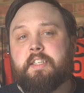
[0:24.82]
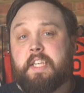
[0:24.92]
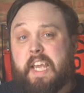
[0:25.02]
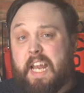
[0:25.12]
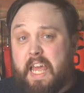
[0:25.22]

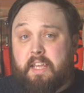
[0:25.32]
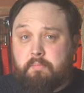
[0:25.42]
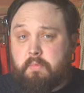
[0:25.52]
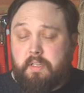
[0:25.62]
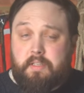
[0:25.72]
TLA
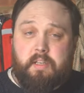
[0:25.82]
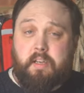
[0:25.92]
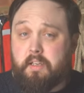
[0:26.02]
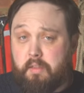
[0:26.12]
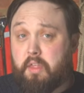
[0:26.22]
is
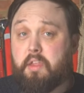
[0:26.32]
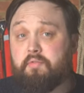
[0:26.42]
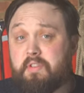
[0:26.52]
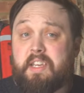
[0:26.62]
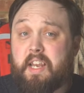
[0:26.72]
a
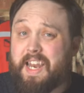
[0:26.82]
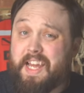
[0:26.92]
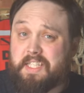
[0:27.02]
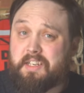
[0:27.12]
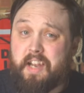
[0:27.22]

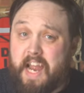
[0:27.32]
three-letter